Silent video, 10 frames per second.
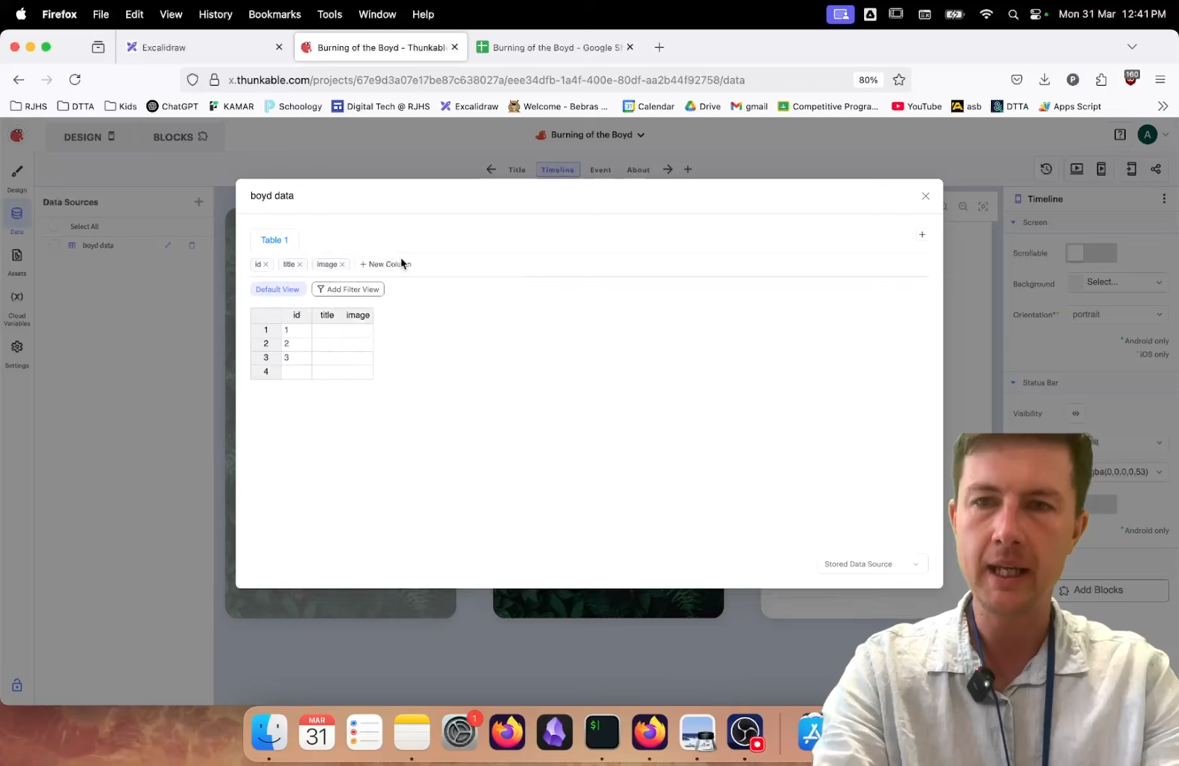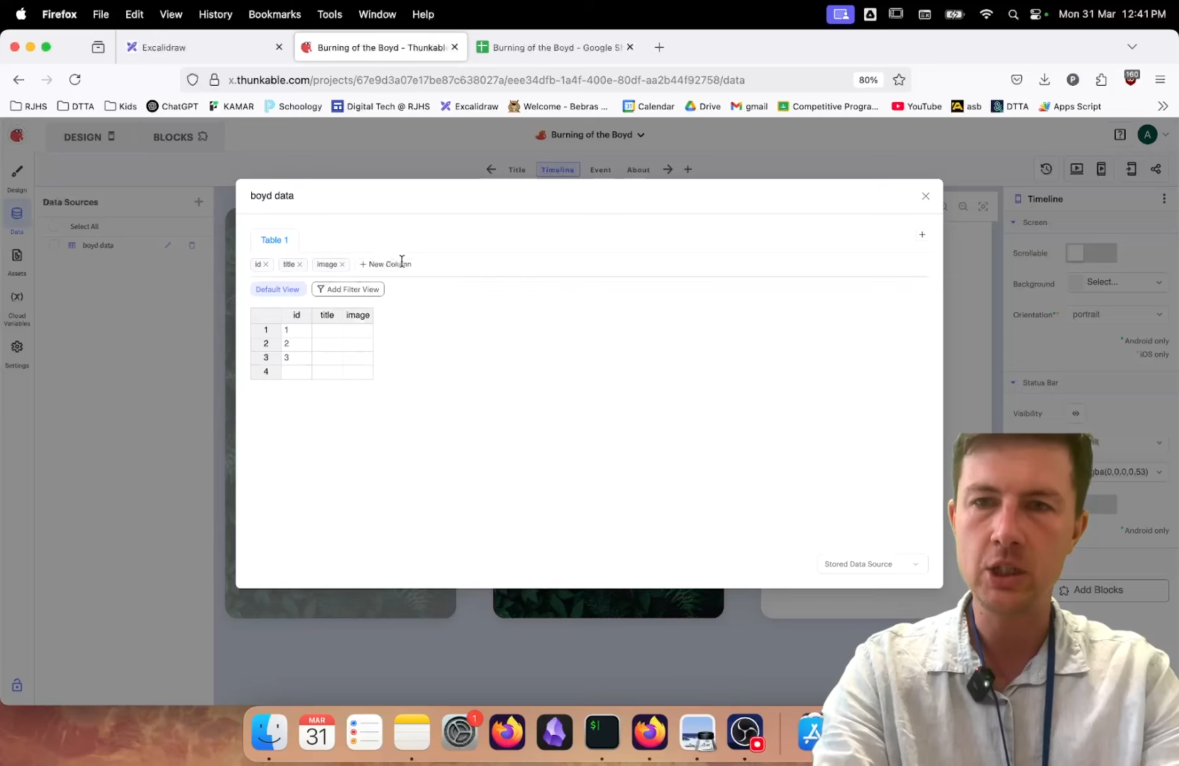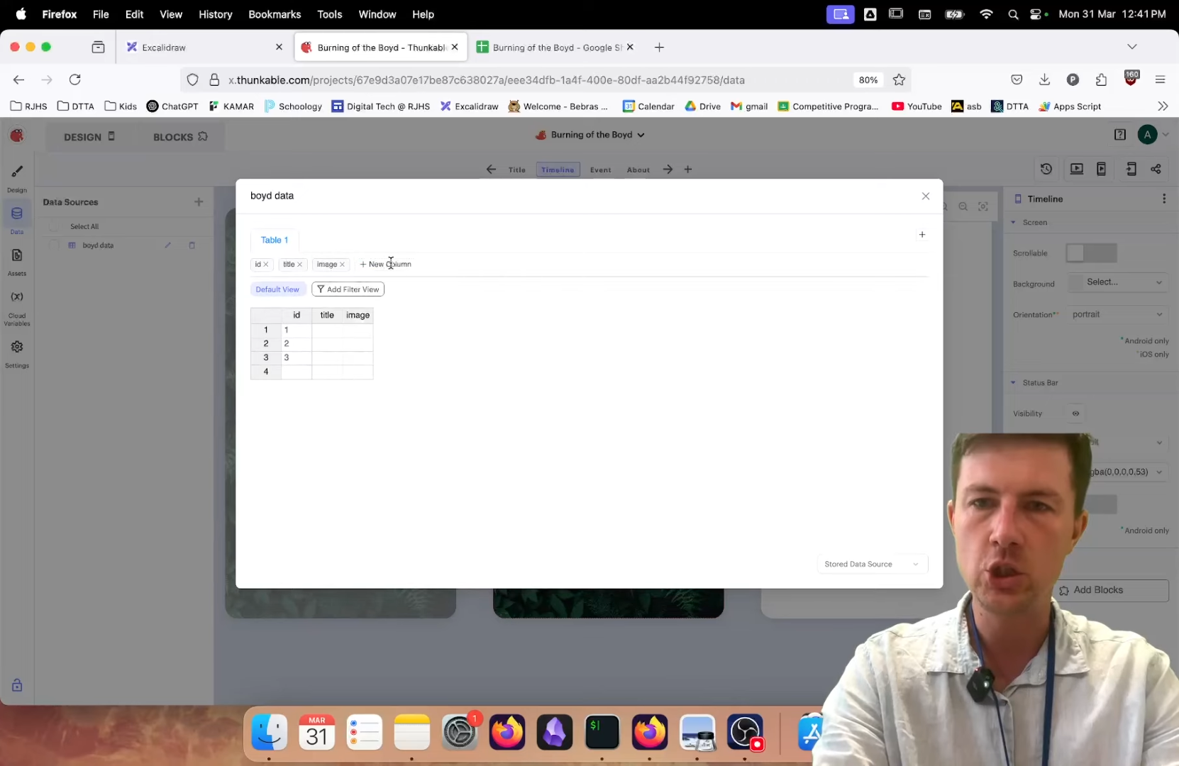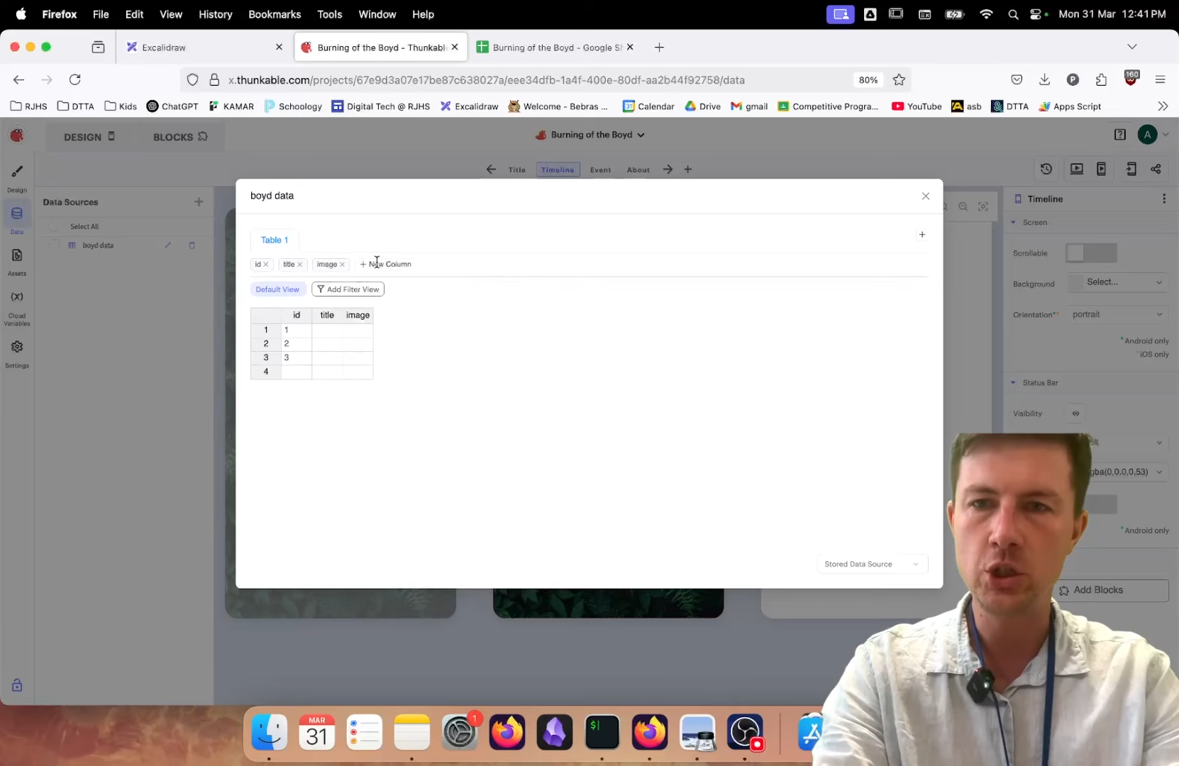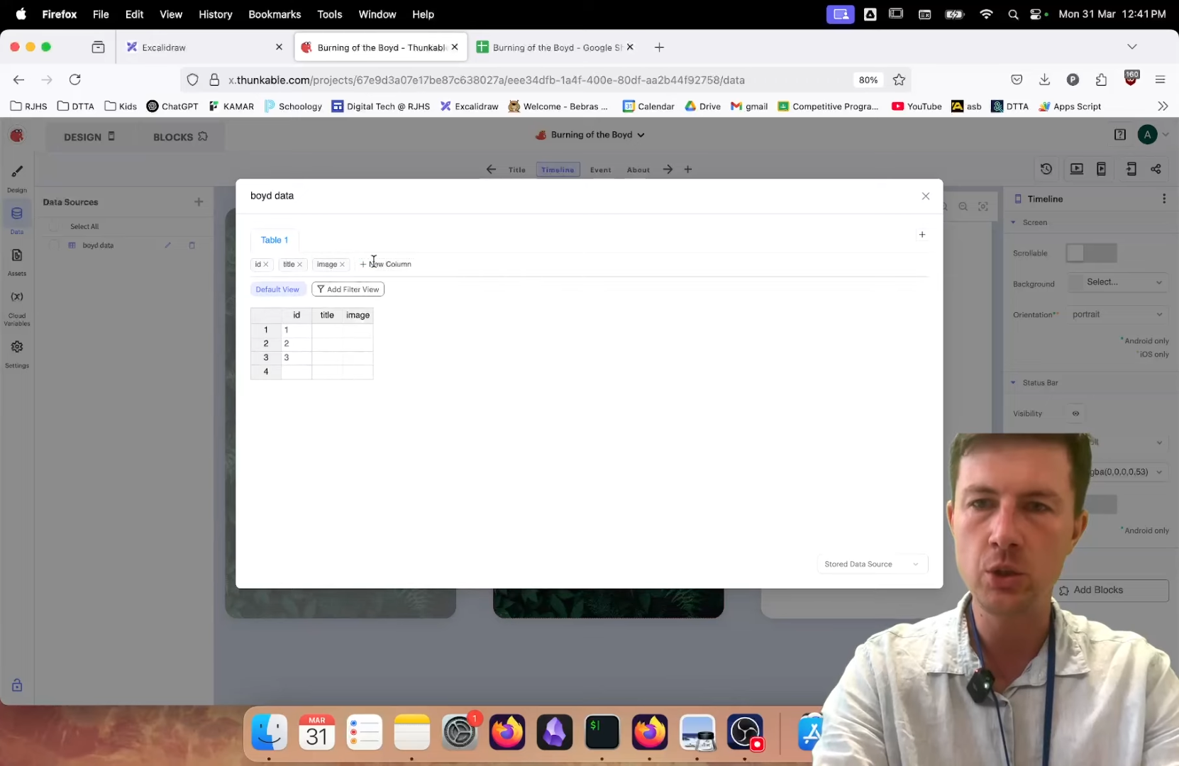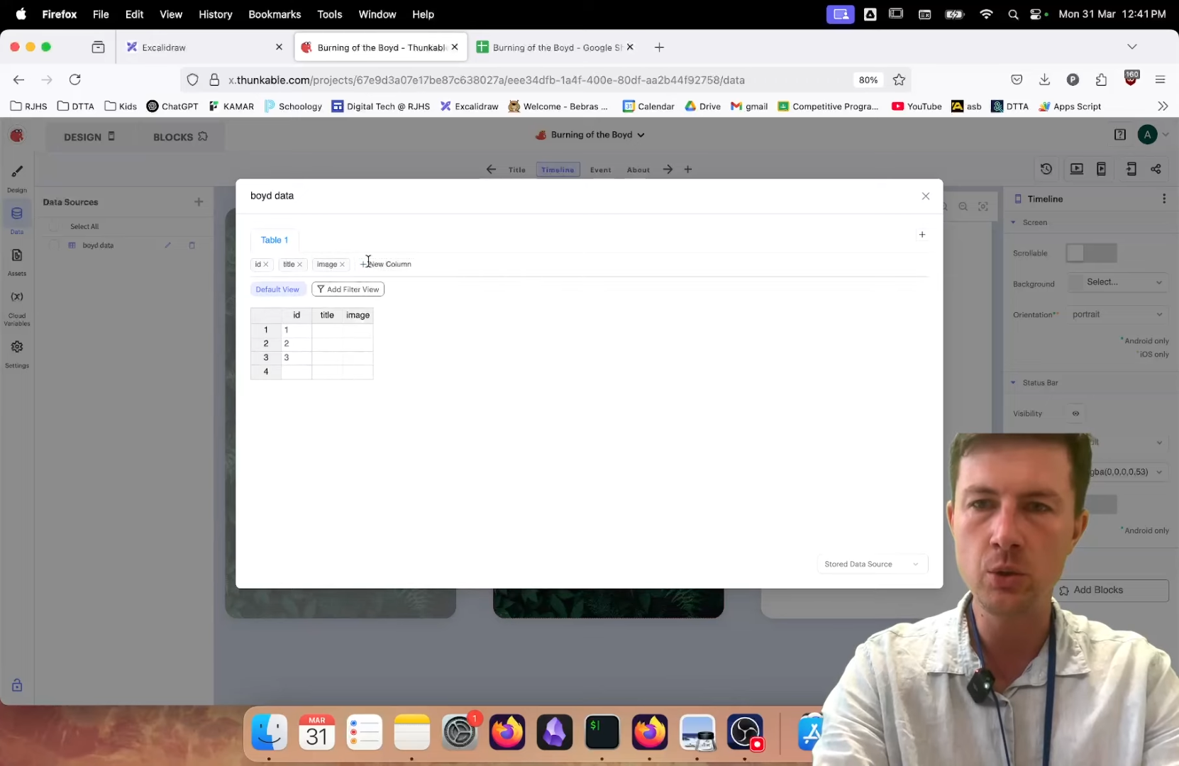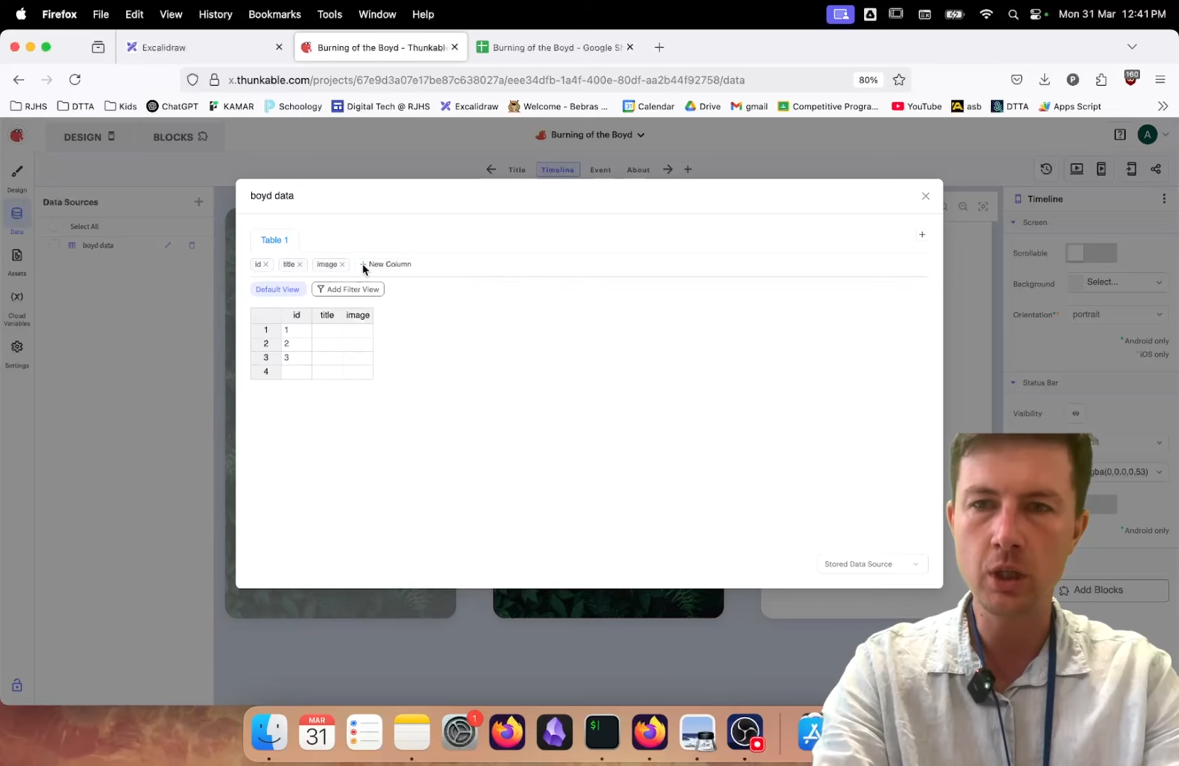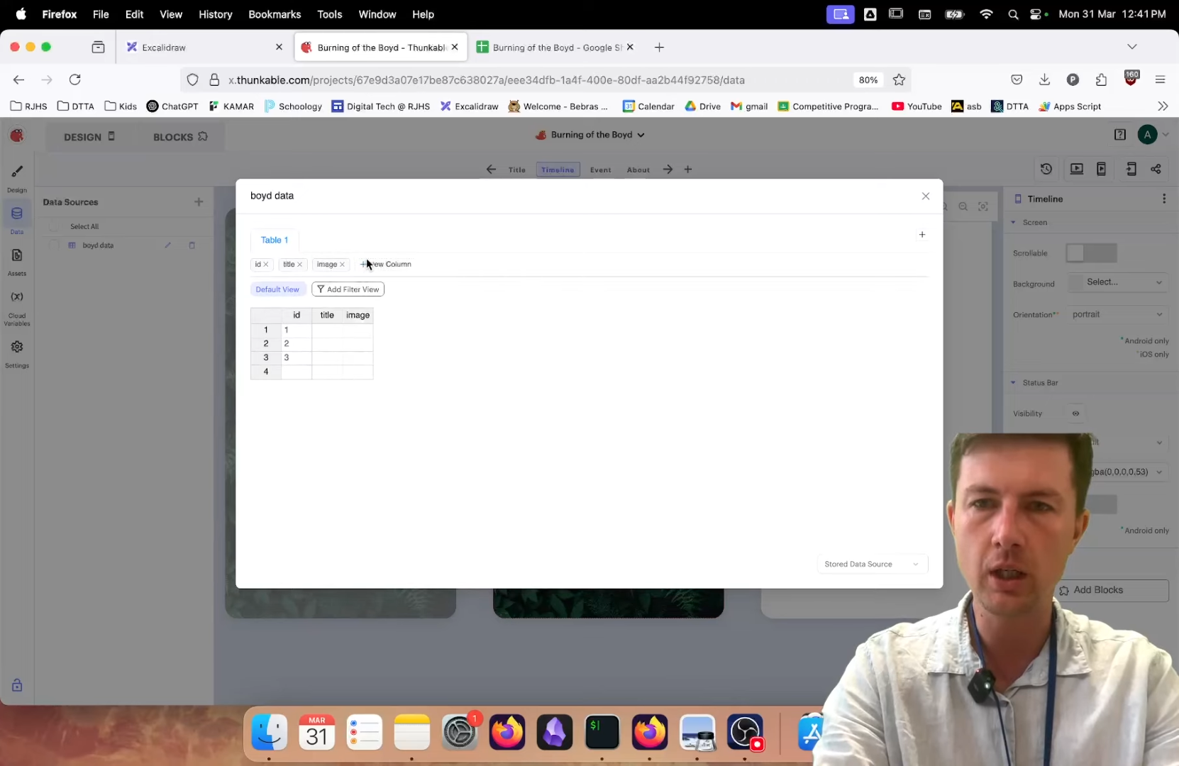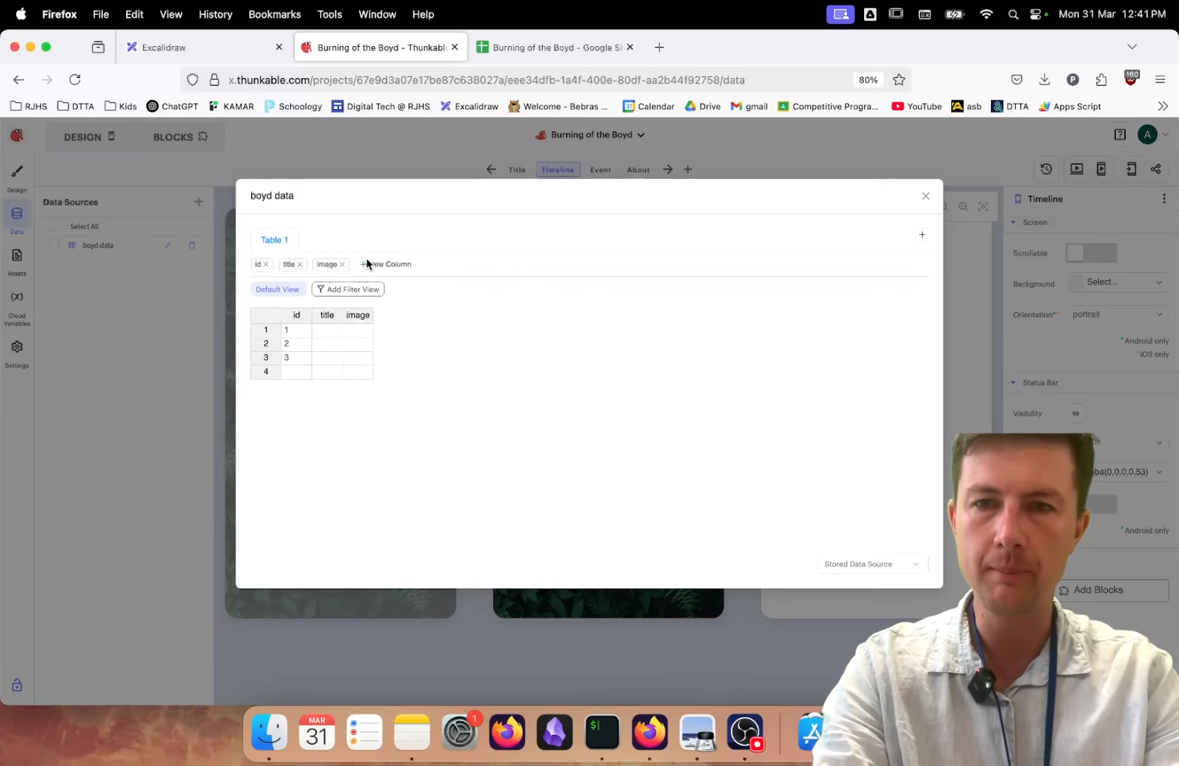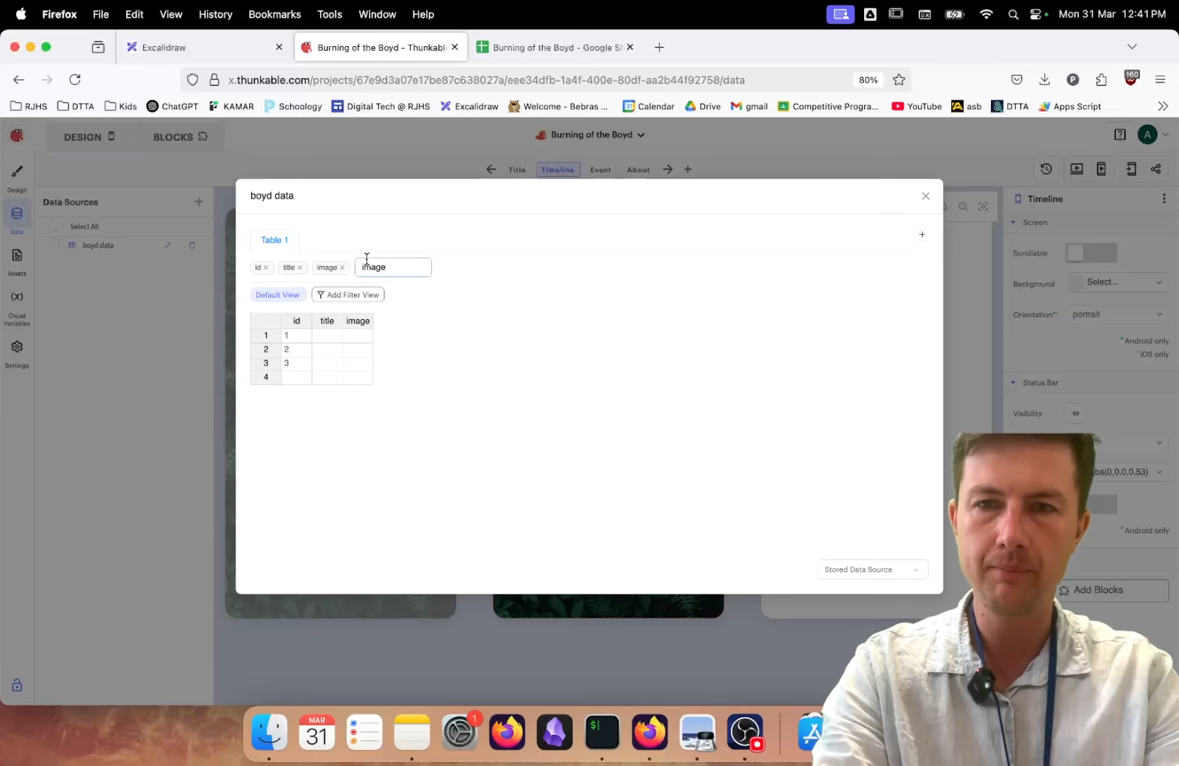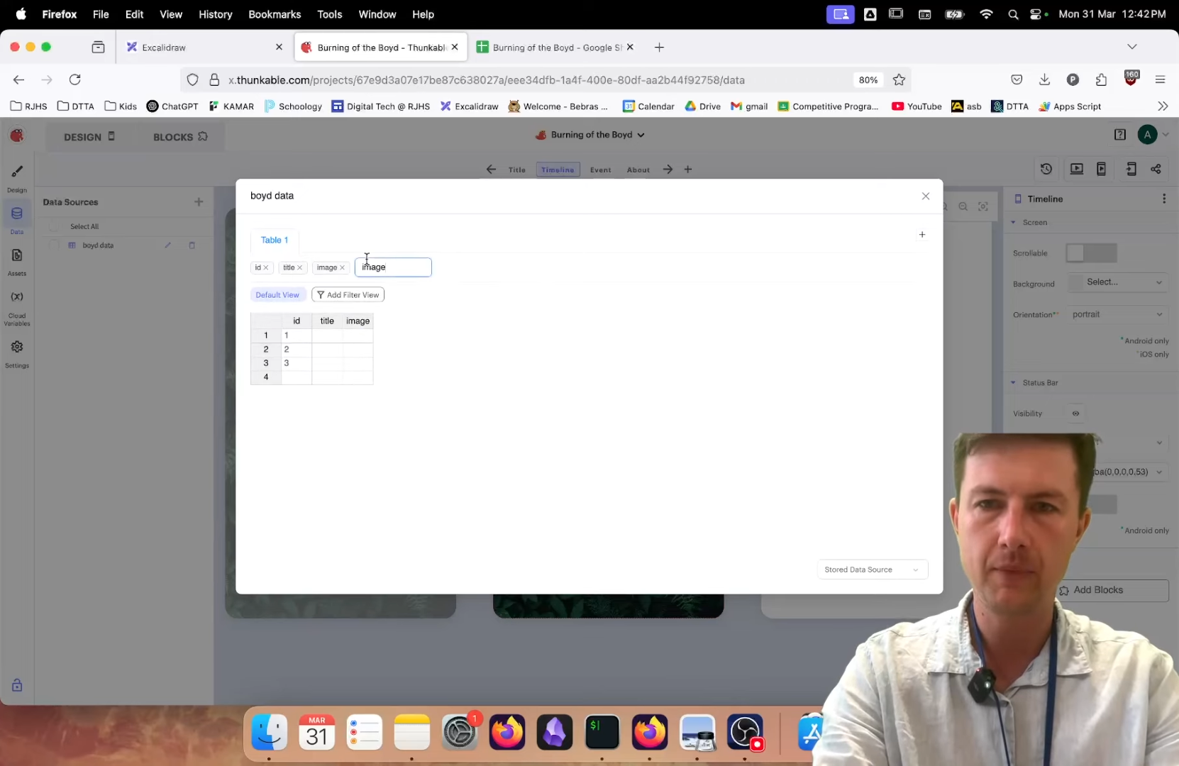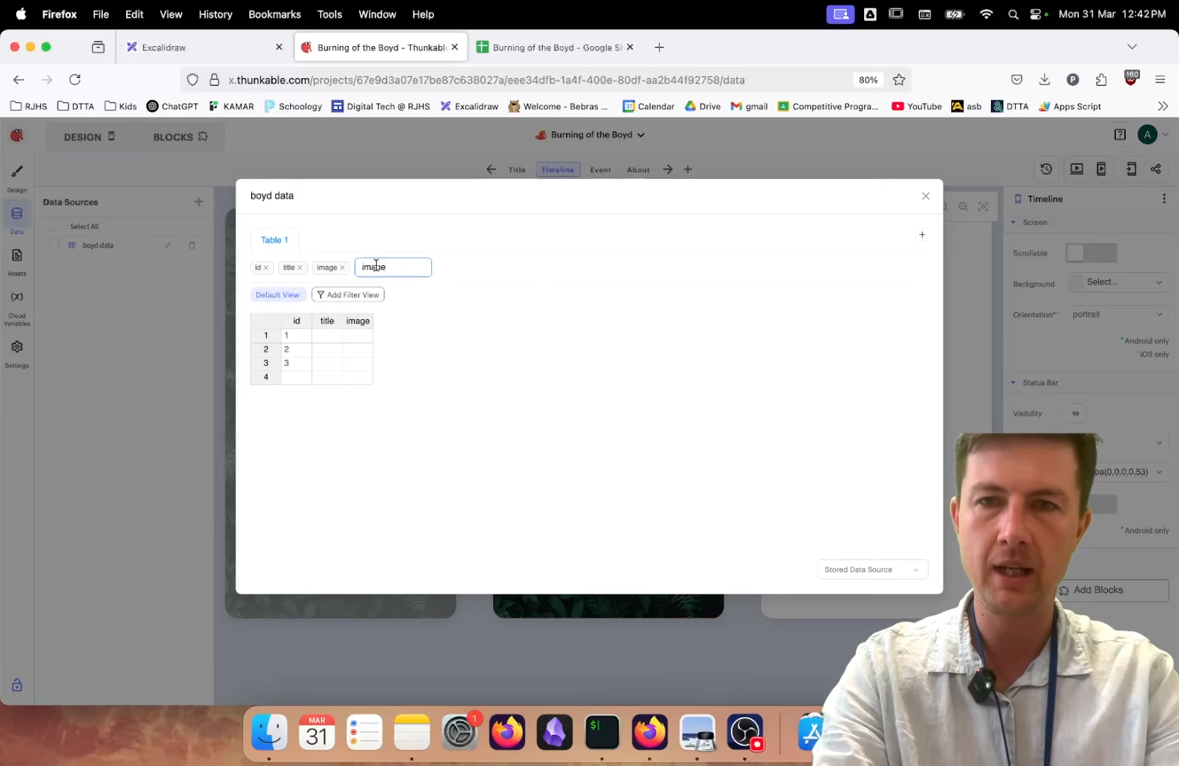a new column,